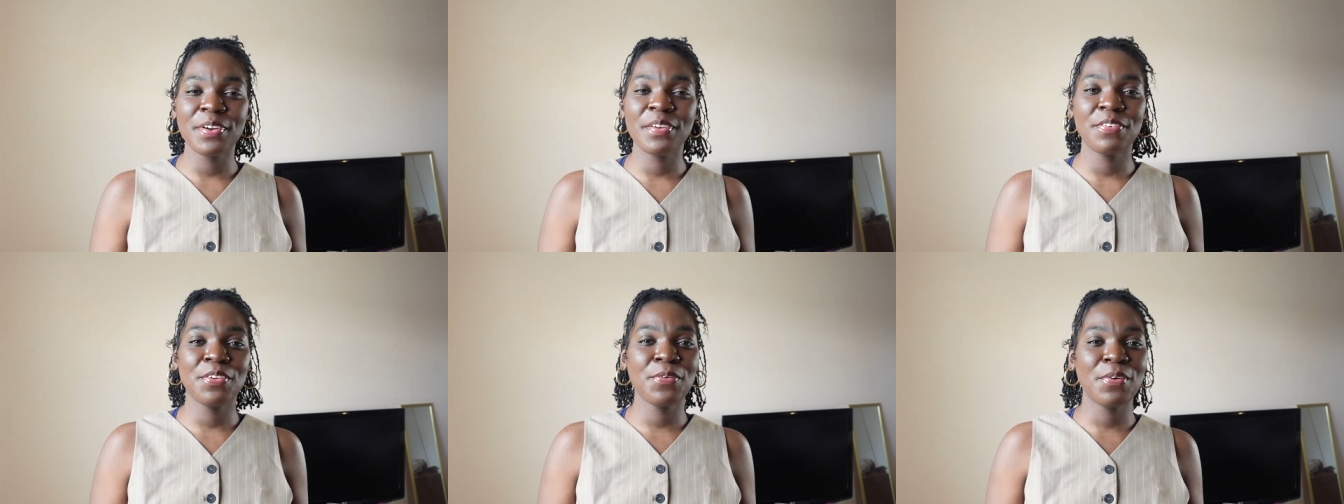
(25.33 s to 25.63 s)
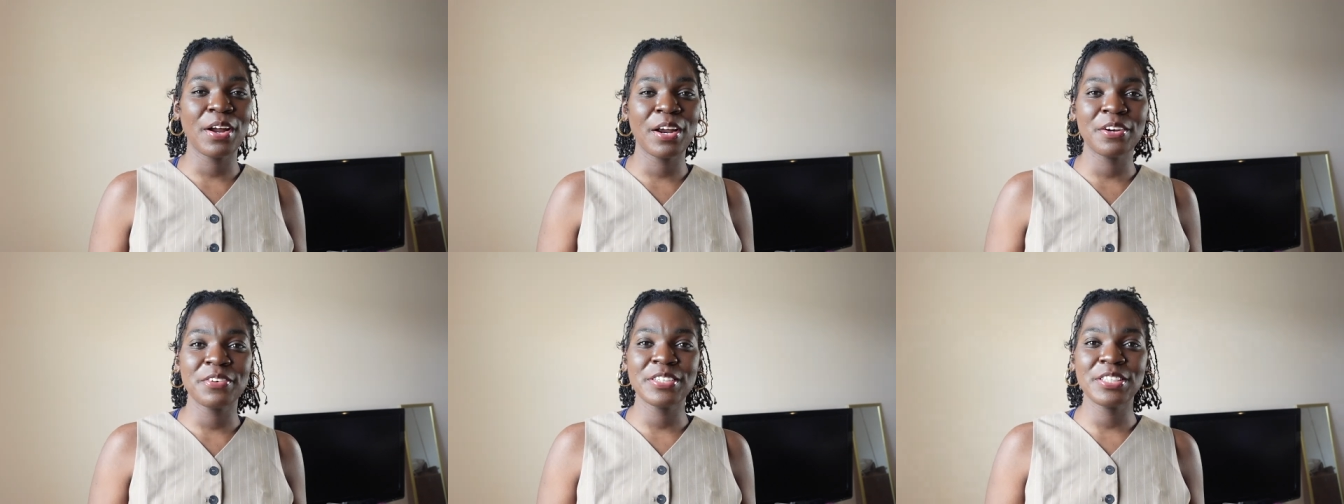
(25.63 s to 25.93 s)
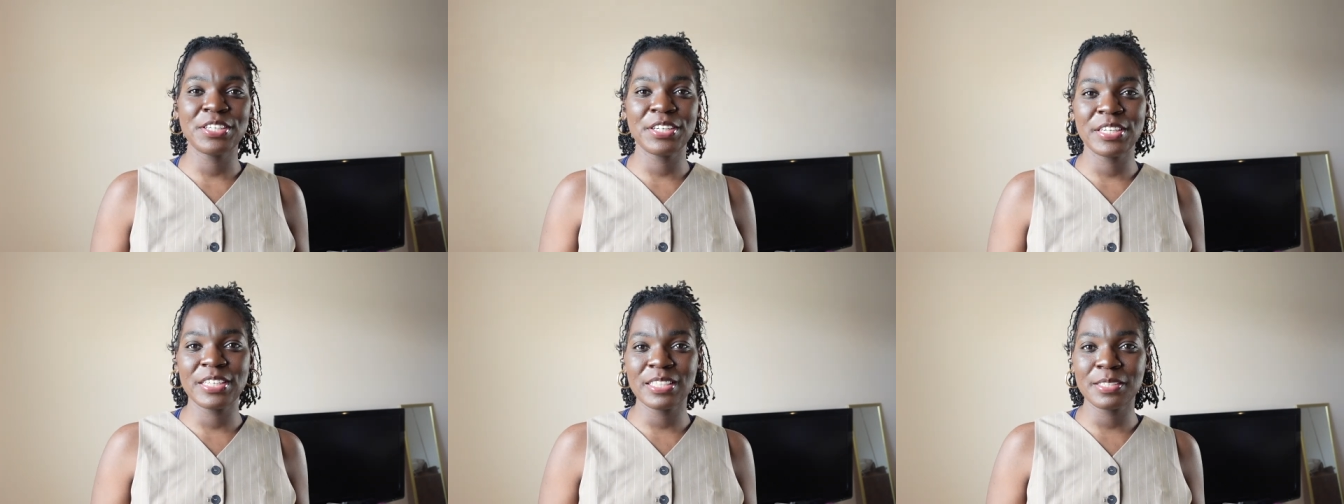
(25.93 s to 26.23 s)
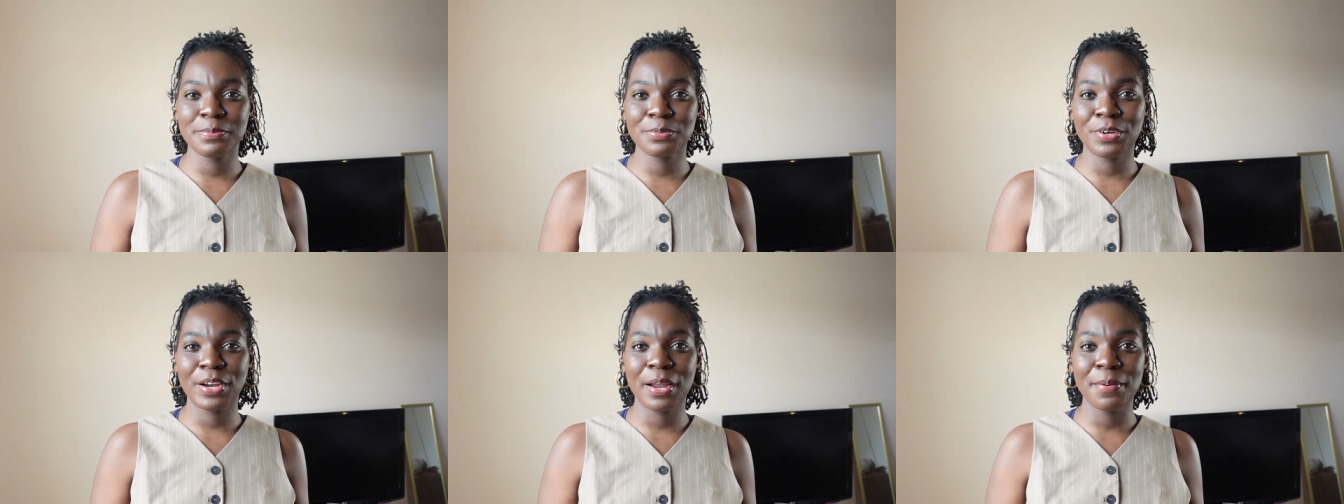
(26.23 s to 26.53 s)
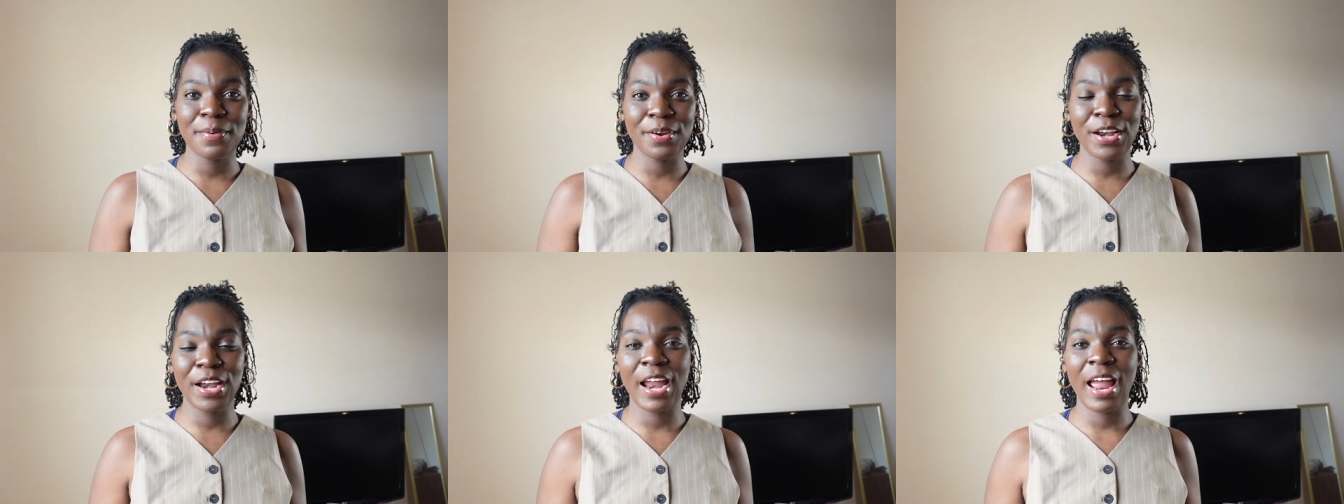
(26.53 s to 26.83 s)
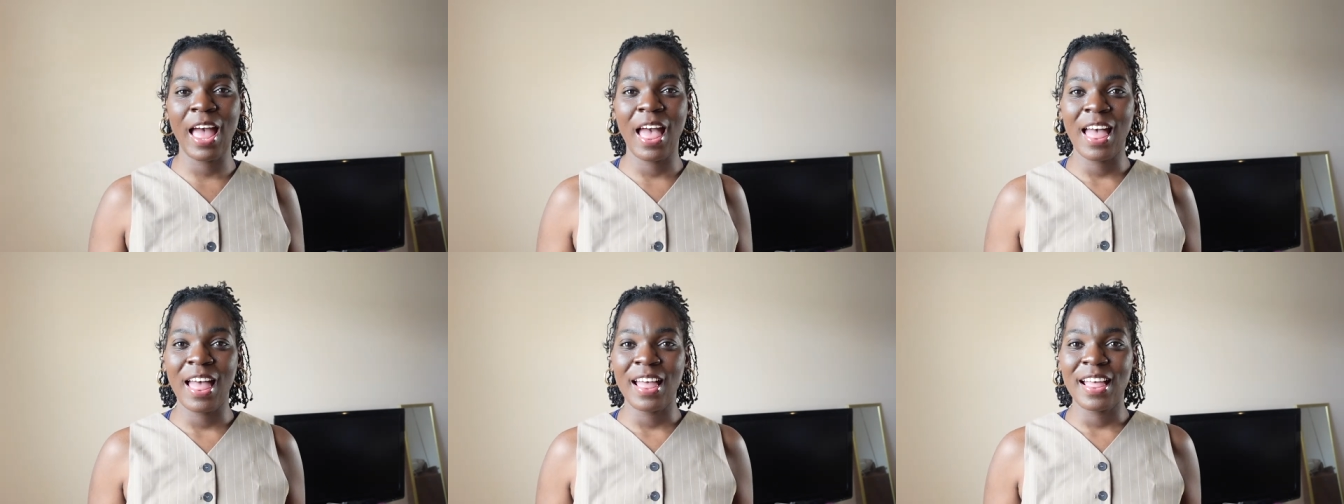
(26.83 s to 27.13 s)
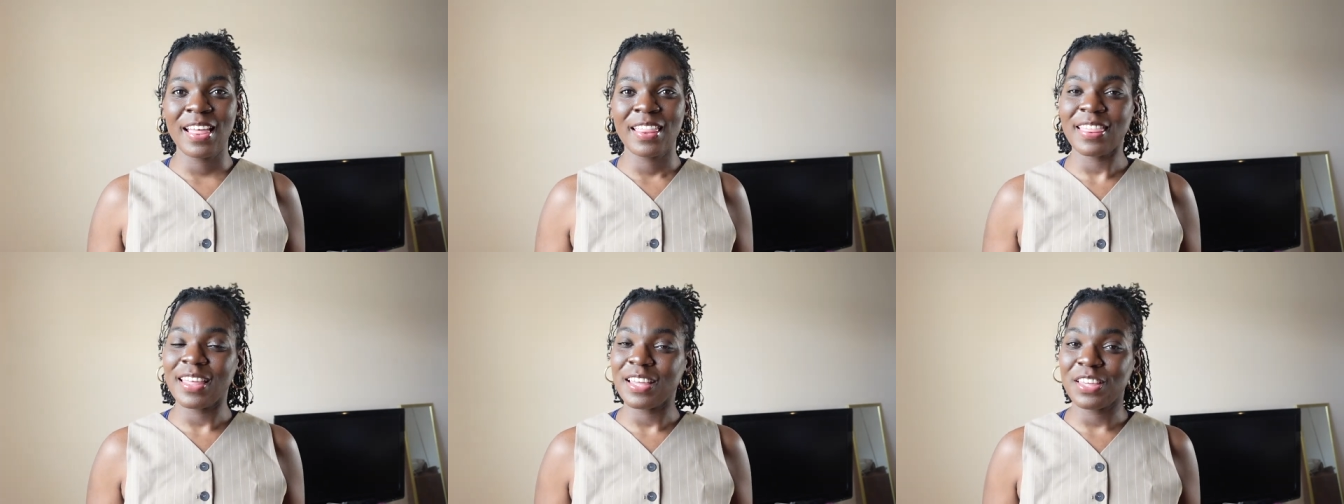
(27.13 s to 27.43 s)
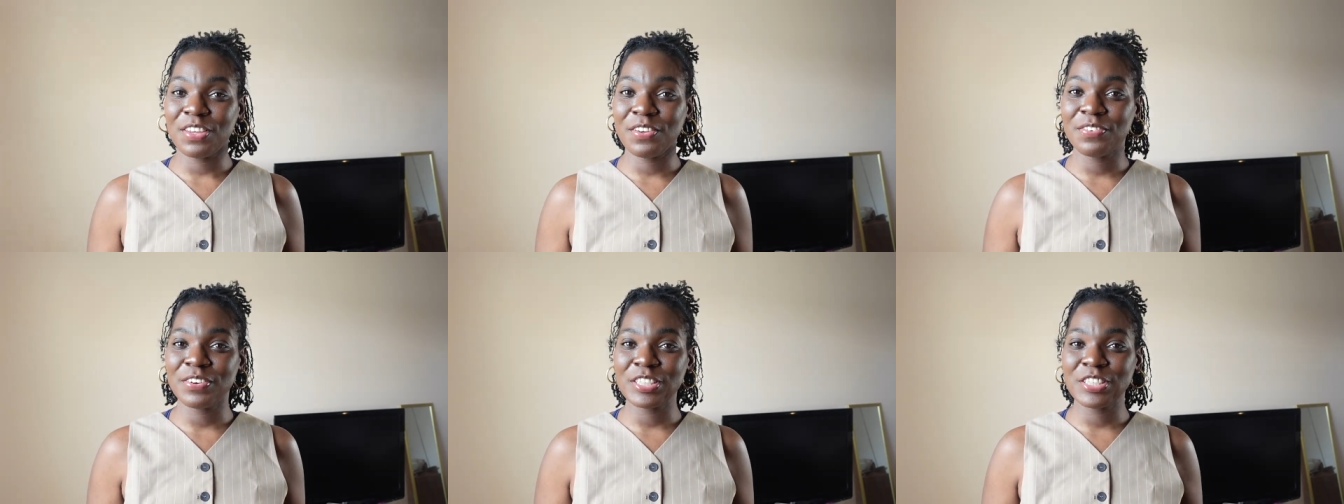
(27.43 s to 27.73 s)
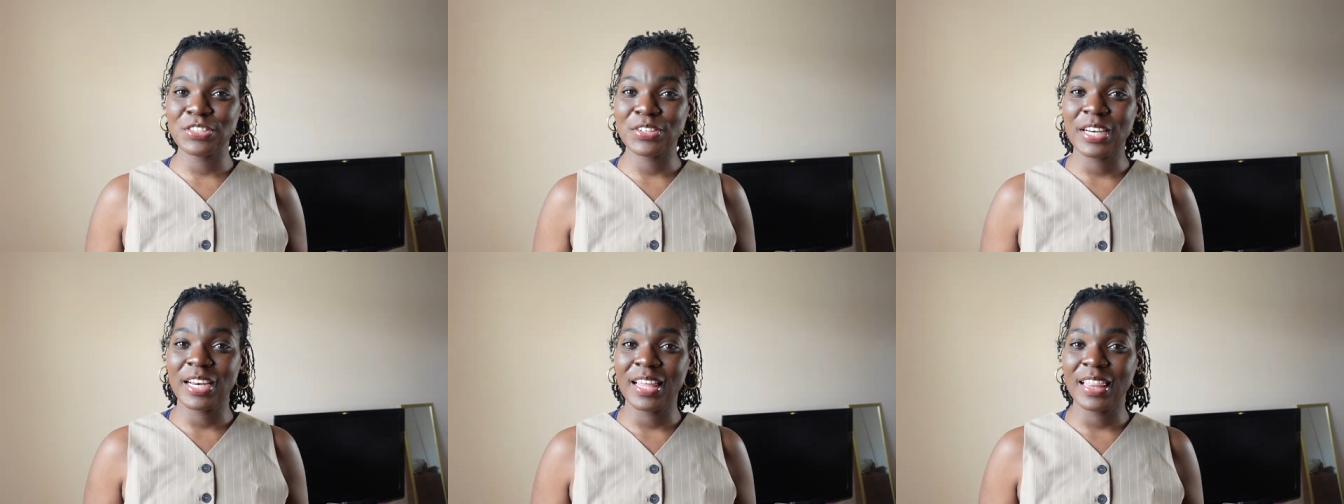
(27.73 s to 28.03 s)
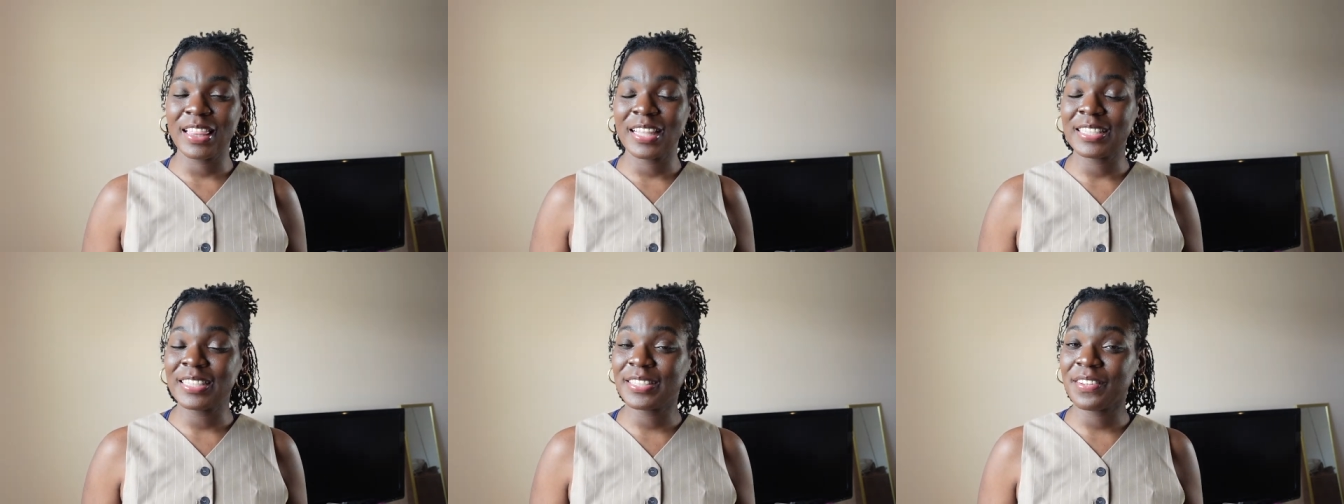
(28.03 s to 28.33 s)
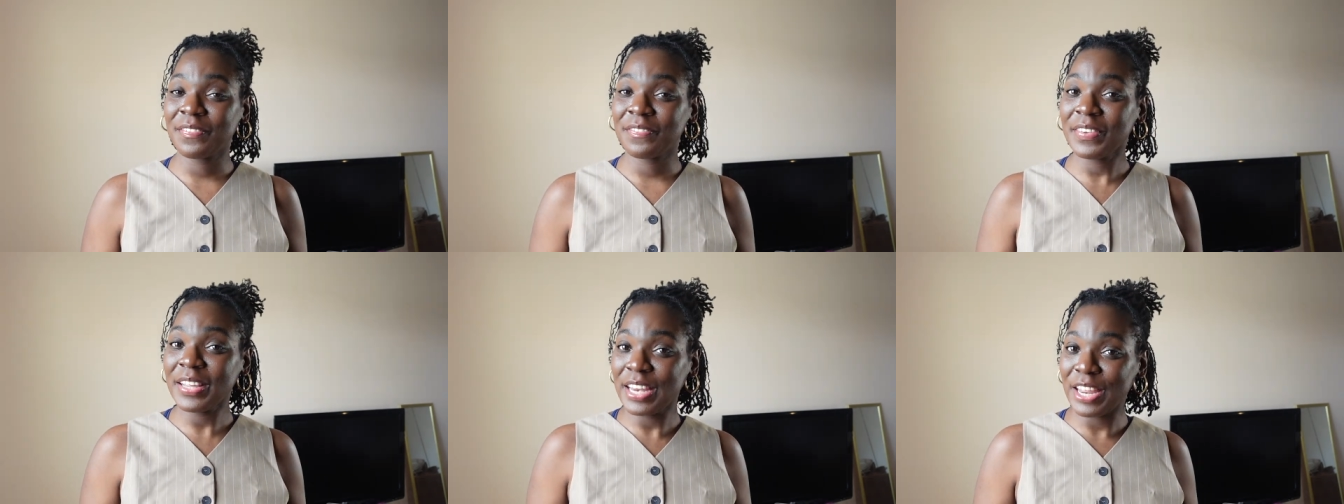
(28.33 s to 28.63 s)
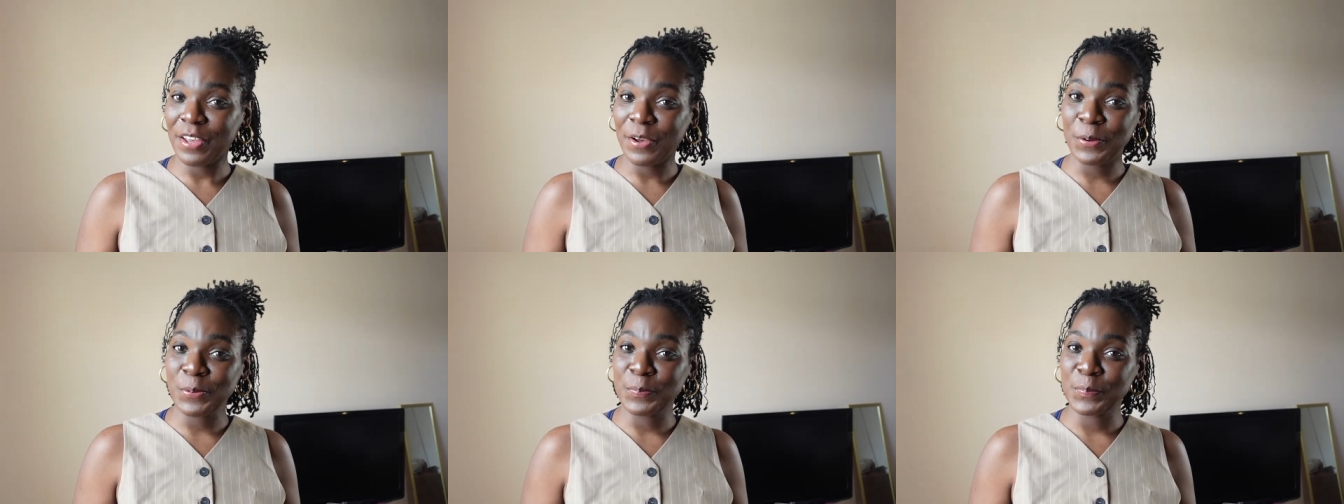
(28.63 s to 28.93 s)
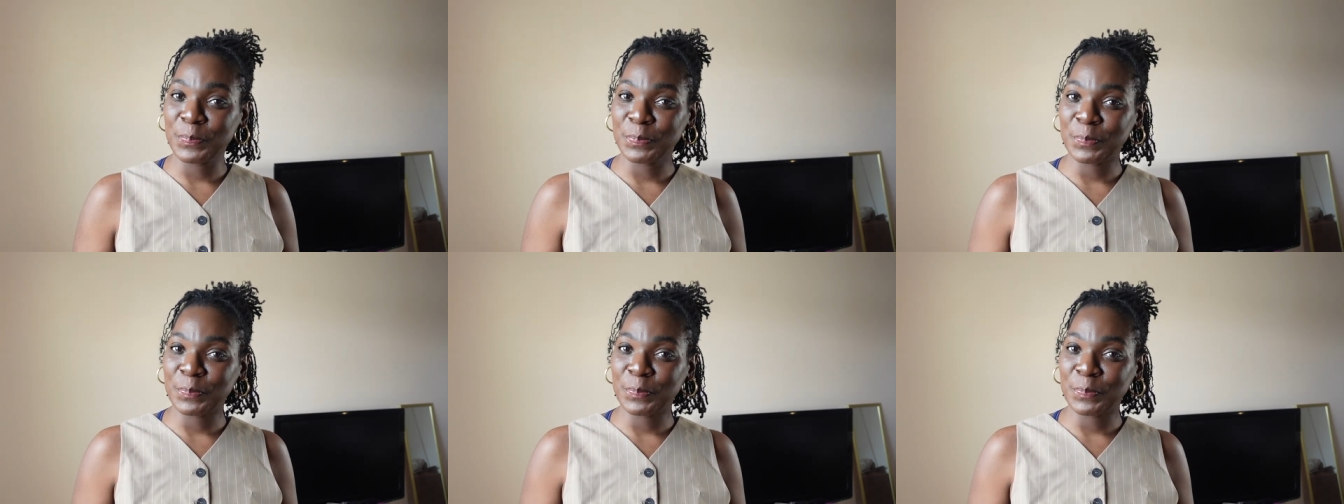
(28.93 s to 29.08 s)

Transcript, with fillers: if you are a returning subscriber, thank you for joining this video.